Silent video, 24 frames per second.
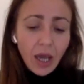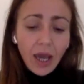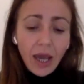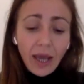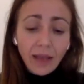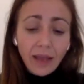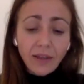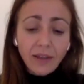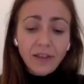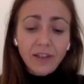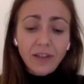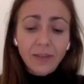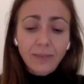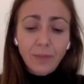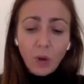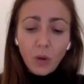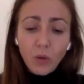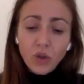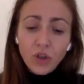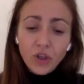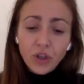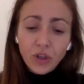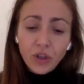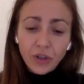and
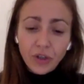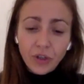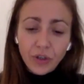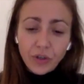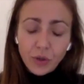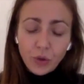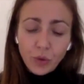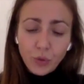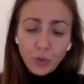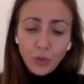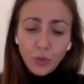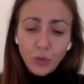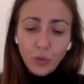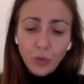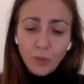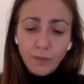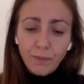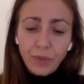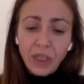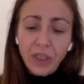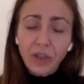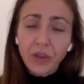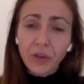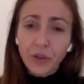exposure to
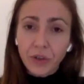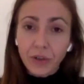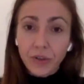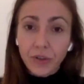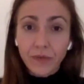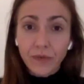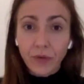peers